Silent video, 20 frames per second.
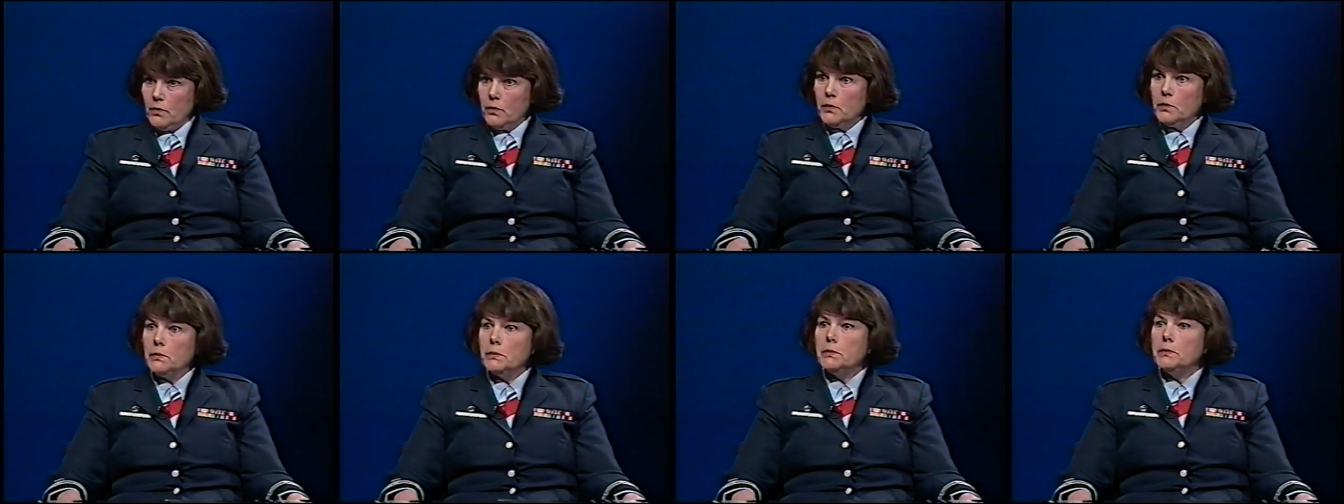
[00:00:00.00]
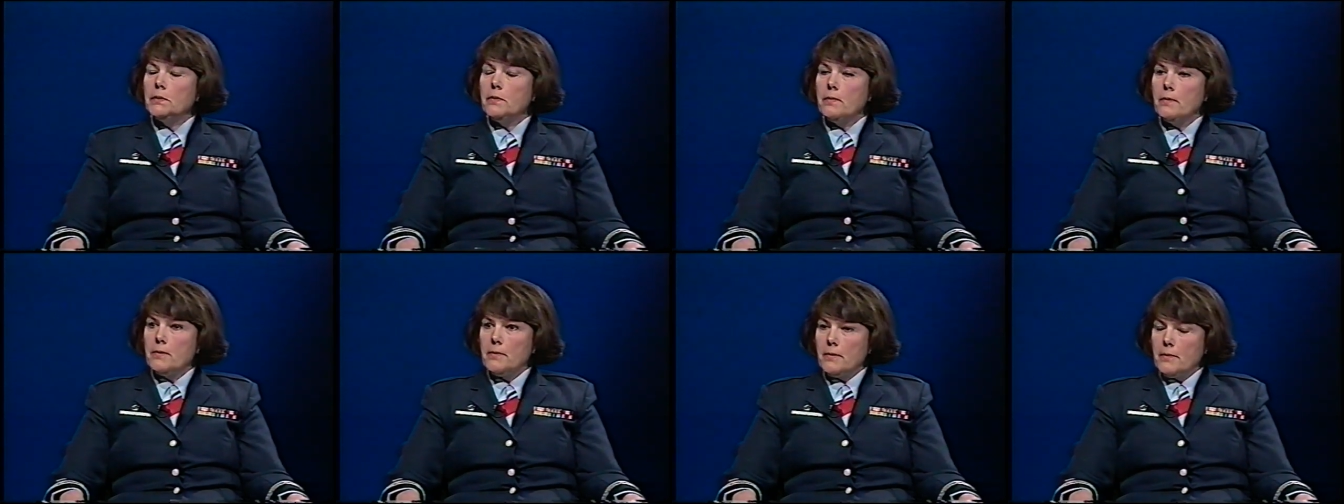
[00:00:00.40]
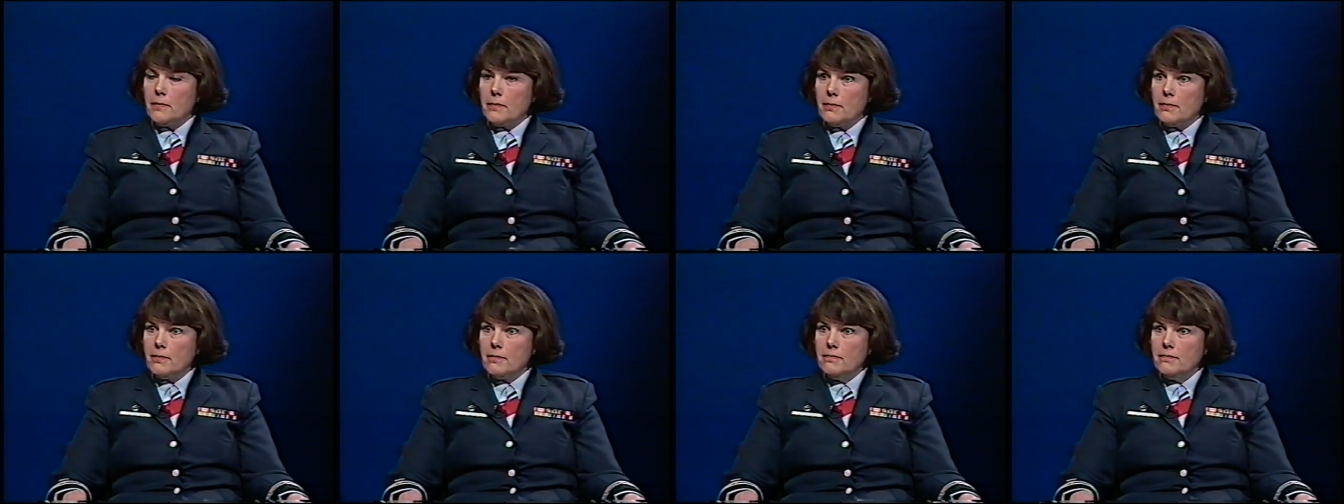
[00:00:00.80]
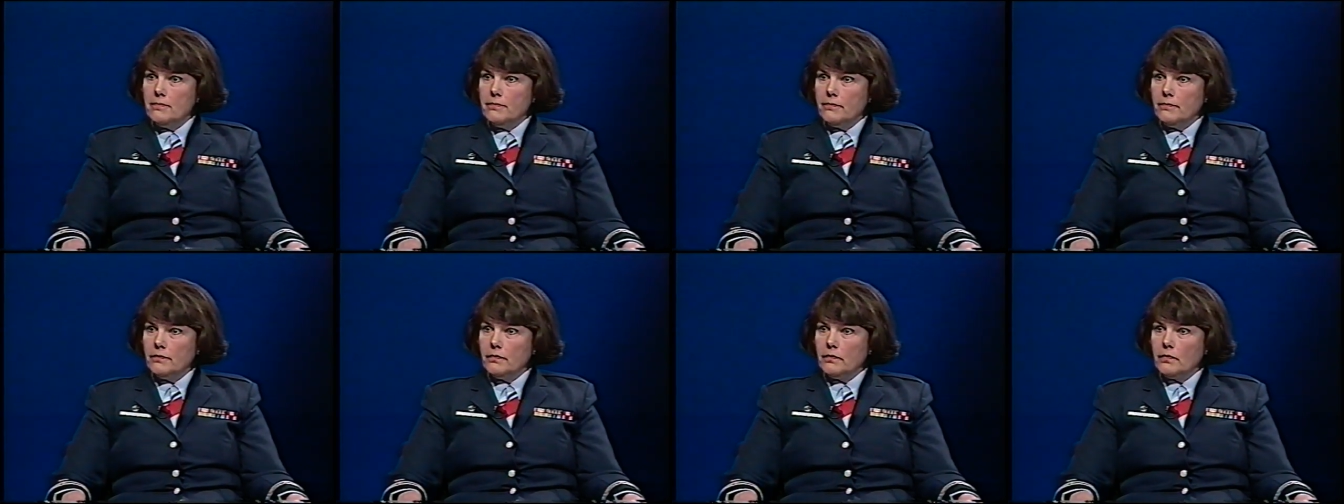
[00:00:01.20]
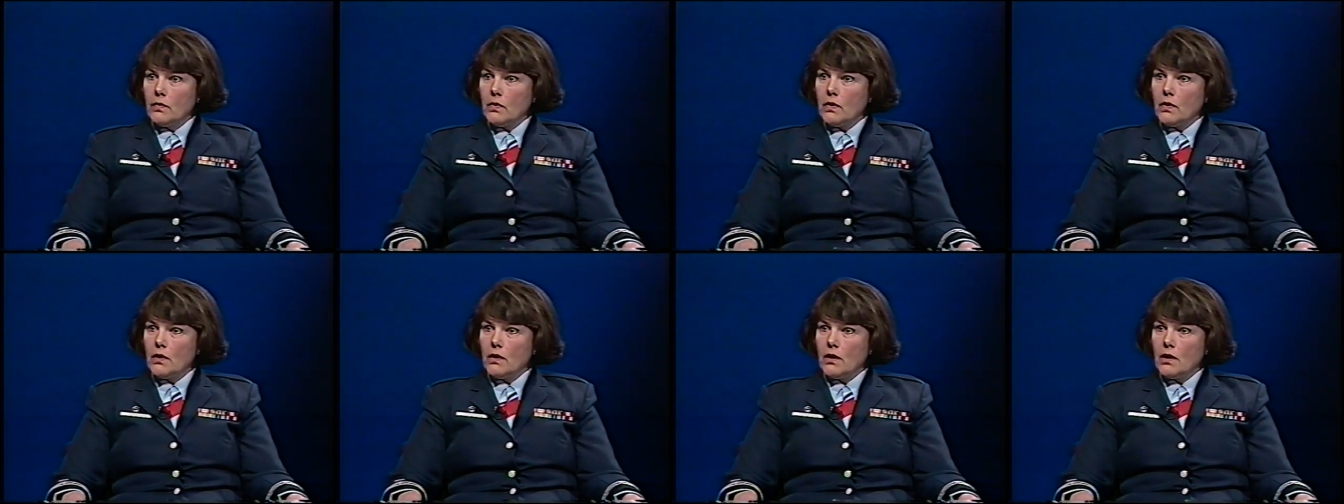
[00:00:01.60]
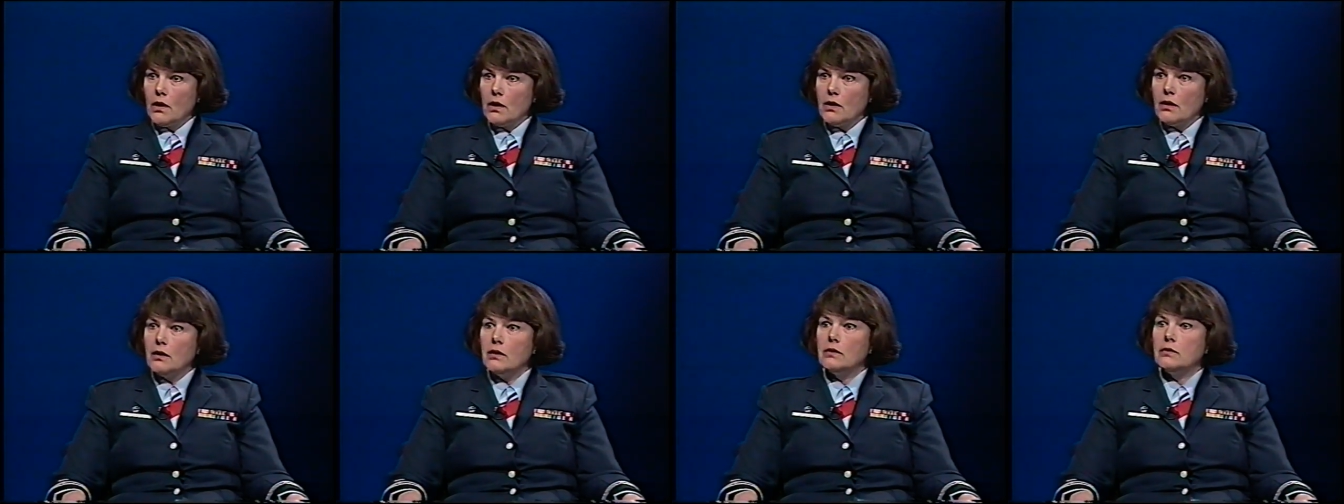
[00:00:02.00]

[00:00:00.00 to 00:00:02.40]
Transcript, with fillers: Yes, as a matter of fact, the Marine Safety Office